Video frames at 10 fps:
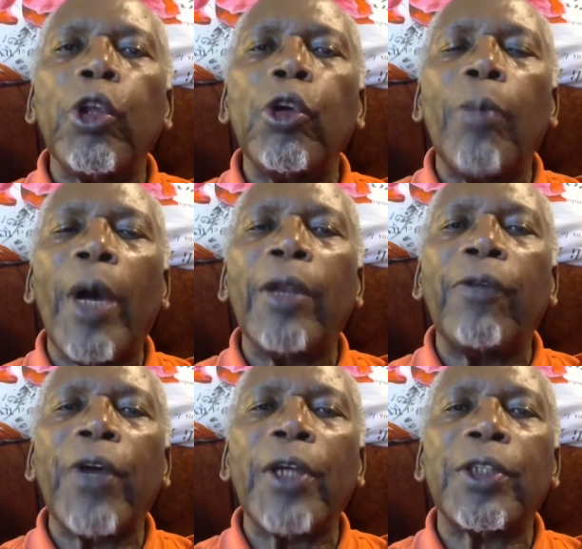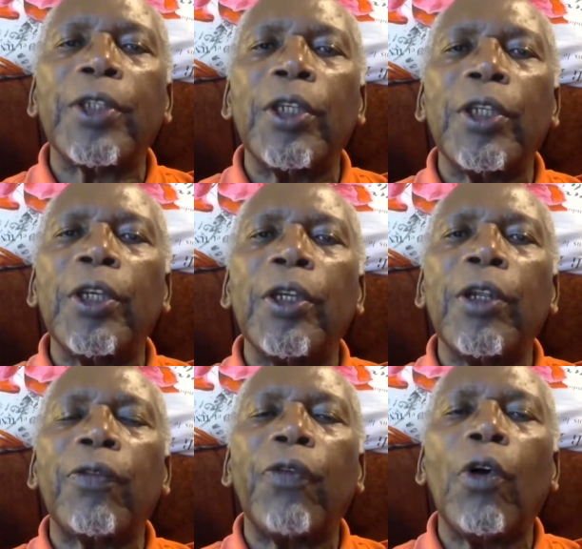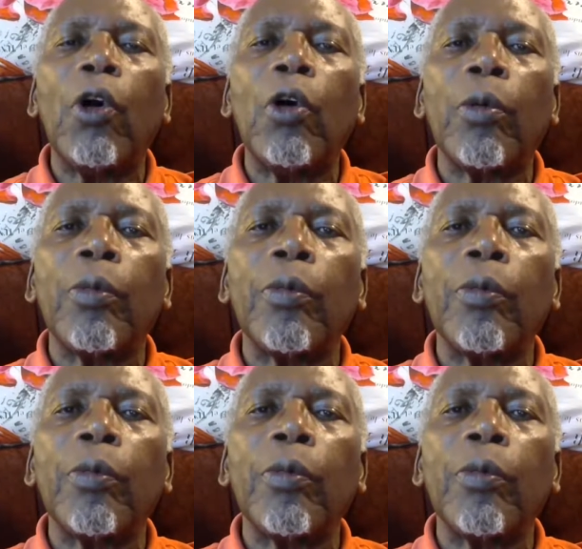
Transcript: manifested in this form.